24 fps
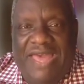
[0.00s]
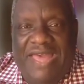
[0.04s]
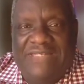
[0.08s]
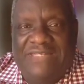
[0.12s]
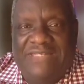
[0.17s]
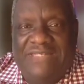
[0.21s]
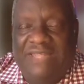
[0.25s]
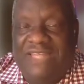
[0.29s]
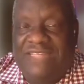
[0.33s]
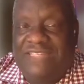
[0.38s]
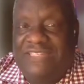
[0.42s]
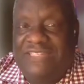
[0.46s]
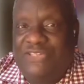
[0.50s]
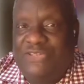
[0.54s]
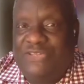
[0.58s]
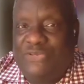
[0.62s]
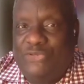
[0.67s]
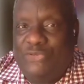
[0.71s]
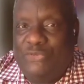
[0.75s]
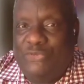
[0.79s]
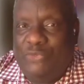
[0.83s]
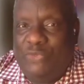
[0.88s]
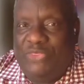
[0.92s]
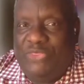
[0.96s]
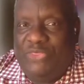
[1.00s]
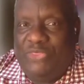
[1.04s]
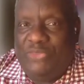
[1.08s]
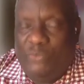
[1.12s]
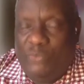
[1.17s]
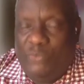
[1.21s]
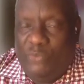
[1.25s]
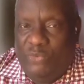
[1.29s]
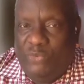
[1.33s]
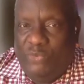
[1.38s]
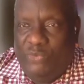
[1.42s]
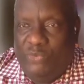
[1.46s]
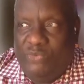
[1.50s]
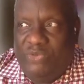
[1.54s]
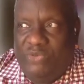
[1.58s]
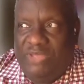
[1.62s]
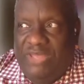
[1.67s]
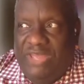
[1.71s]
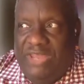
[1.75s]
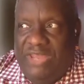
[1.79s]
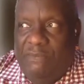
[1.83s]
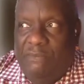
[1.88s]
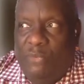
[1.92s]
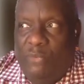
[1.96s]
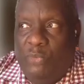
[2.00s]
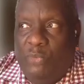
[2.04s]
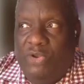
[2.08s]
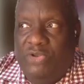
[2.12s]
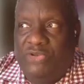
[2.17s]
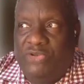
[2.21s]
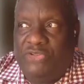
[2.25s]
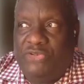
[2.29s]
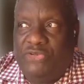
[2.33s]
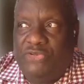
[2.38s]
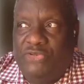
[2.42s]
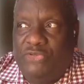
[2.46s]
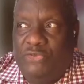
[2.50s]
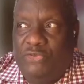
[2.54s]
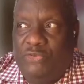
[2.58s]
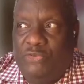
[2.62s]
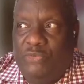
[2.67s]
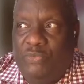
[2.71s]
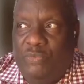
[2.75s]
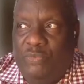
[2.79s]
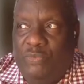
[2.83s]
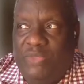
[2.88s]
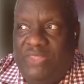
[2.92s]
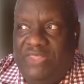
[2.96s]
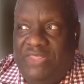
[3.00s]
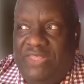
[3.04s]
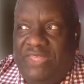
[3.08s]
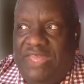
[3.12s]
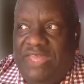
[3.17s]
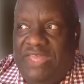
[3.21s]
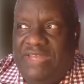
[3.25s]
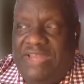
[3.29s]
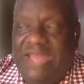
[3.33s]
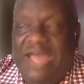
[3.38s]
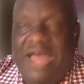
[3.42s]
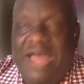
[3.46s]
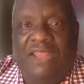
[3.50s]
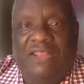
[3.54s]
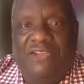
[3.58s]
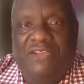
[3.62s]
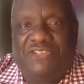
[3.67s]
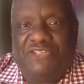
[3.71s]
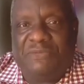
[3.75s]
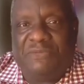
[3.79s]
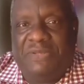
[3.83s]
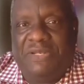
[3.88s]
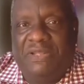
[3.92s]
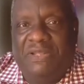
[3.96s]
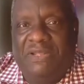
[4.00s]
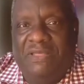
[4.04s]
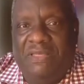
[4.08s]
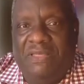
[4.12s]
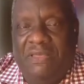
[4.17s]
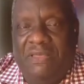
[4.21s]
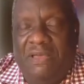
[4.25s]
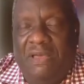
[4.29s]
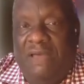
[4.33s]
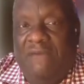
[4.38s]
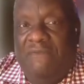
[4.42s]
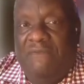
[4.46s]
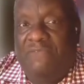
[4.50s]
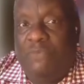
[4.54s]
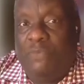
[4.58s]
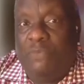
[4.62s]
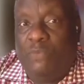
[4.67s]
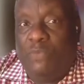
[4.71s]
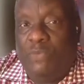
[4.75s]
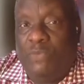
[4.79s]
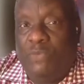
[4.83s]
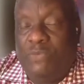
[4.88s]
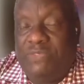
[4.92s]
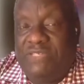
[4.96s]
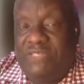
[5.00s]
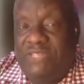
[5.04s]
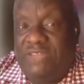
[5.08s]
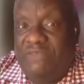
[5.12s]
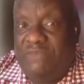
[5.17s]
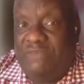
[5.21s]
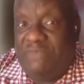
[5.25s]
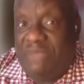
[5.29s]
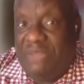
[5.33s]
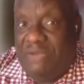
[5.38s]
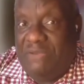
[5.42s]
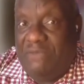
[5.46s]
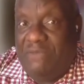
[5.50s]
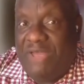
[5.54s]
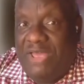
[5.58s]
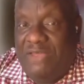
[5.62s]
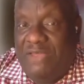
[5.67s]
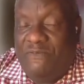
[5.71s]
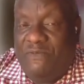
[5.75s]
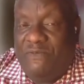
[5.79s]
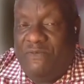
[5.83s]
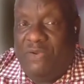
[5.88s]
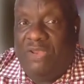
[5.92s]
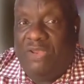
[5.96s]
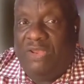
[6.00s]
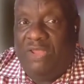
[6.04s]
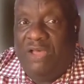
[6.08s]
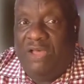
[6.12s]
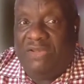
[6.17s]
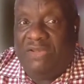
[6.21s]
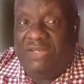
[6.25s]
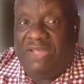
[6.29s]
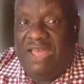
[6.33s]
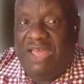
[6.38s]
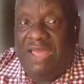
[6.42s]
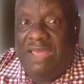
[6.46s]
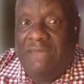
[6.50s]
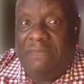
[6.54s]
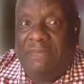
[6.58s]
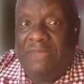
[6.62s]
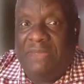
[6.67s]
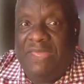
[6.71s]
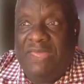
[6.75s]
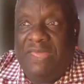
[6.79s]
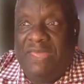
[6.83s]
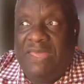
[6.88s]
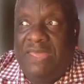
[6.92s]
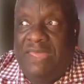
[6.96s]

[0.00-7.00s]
has less to do with the wound and more to do with the acknowledgement of the wounds that have been around for a long time